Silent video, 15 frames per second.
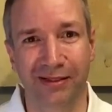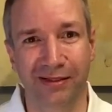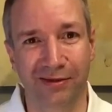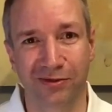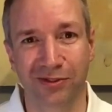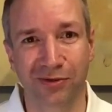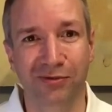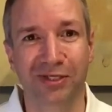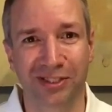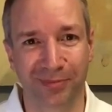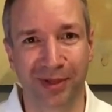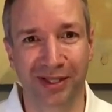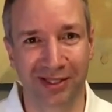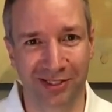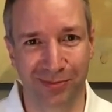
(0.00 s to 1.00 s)
there's always
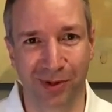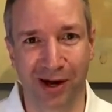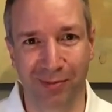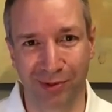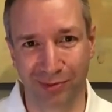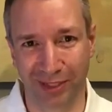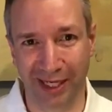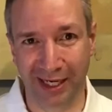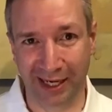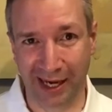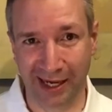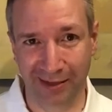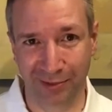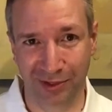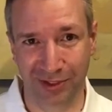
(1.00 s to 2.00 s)
been this problem getting
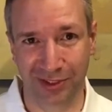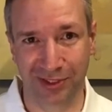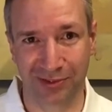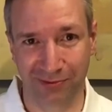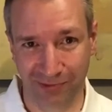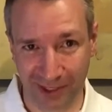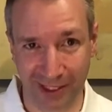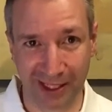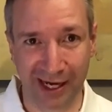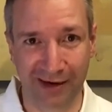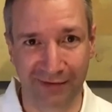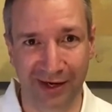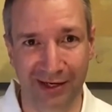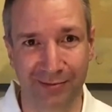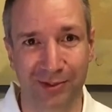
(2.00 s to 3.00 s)
animals, real live
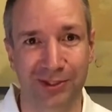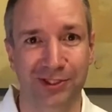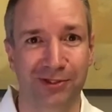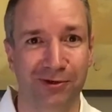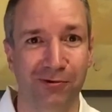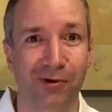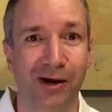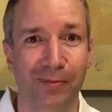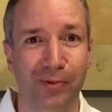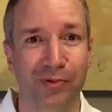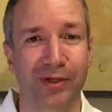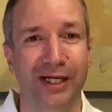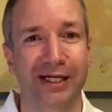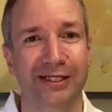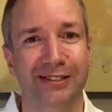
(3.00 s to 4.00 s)
animals, to
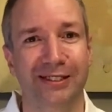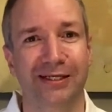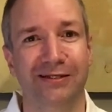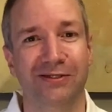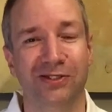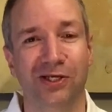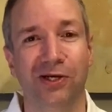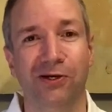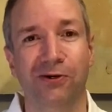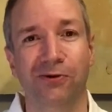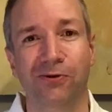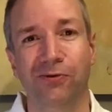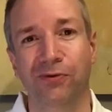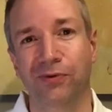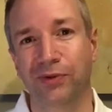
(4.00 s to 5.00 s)
cooperate, and
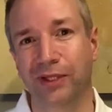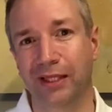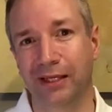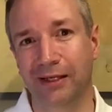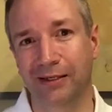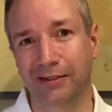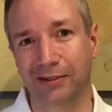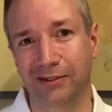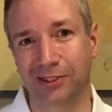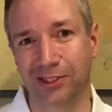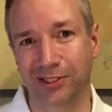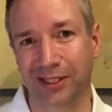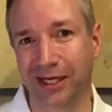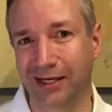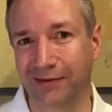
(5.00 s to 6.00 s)
so
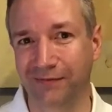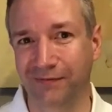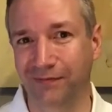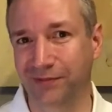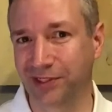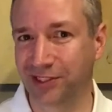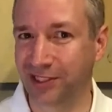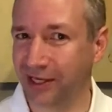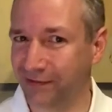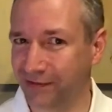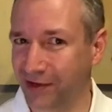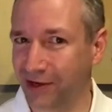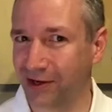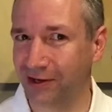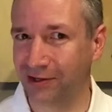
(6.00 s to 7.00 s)
to kind of
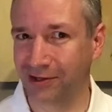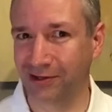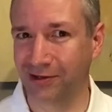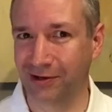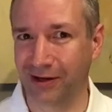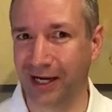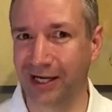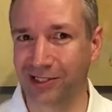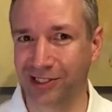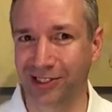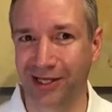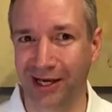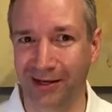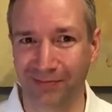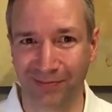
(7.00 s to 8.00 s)
safeguard or hedge
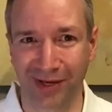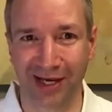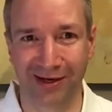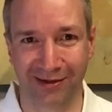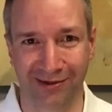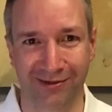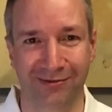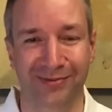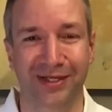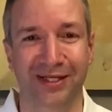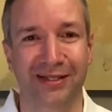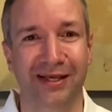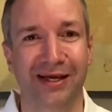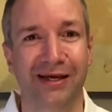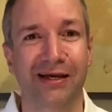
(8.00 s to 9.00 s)
that bet a little bit,
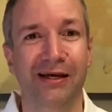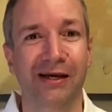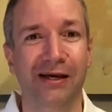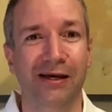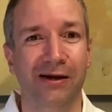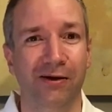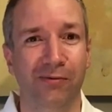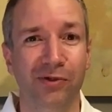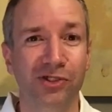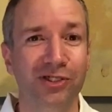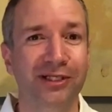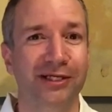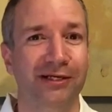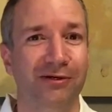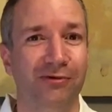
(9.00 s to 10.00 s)
they
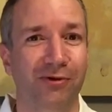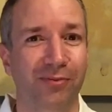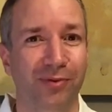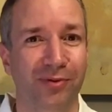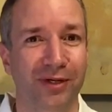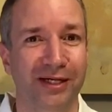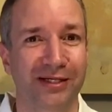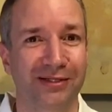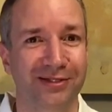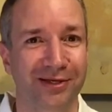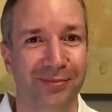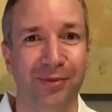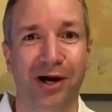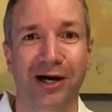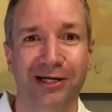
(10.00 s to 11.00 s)
originally incorporated
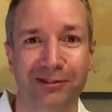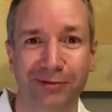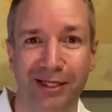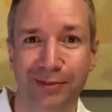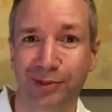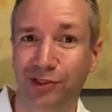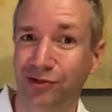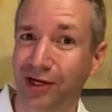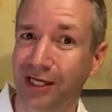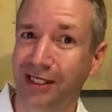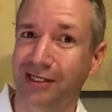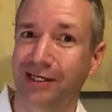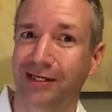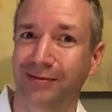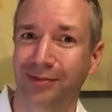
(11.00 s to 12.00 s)
some audio animatronic
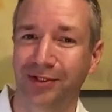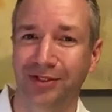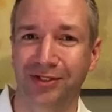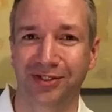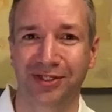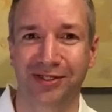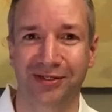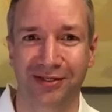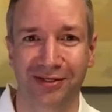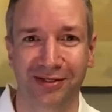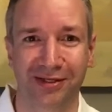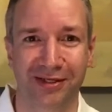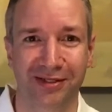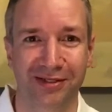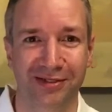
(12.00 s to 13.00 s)
animals in
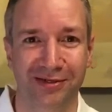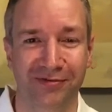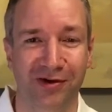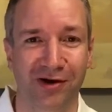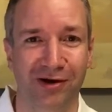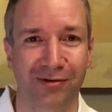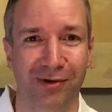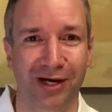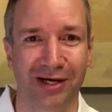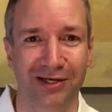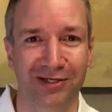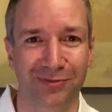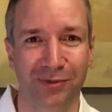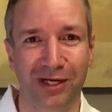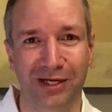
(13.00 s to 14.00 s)
the safari ride
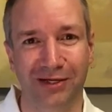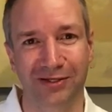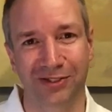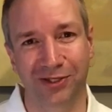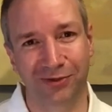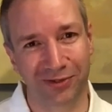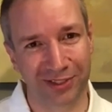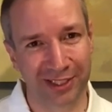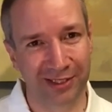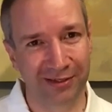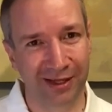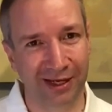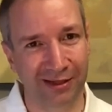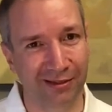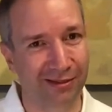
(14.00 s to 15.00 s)
as well. So you'd see
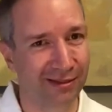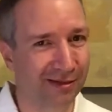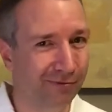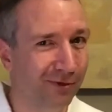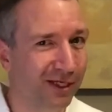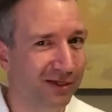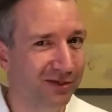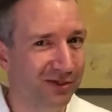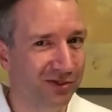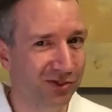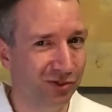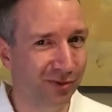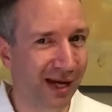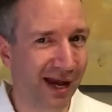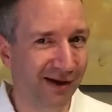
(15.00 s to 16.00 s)
like real
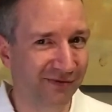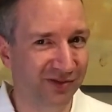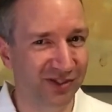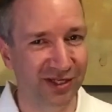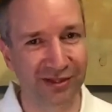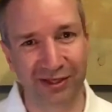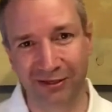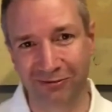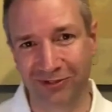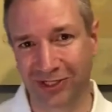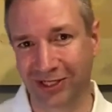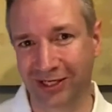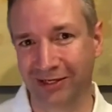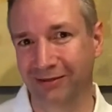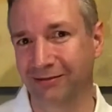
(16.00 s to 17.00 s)
giraffes, and then you'd
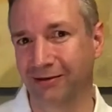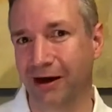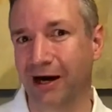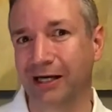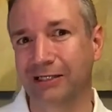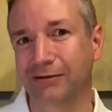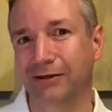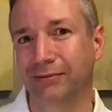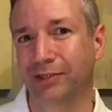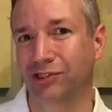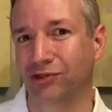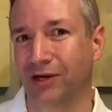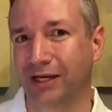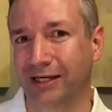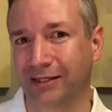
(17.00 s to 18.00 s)
see an audio
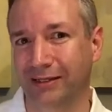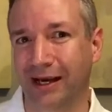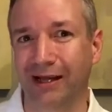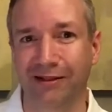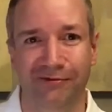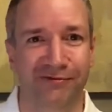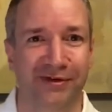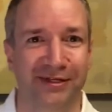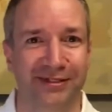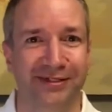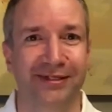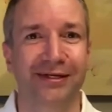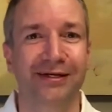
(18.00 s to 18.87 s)
animatronic elephant.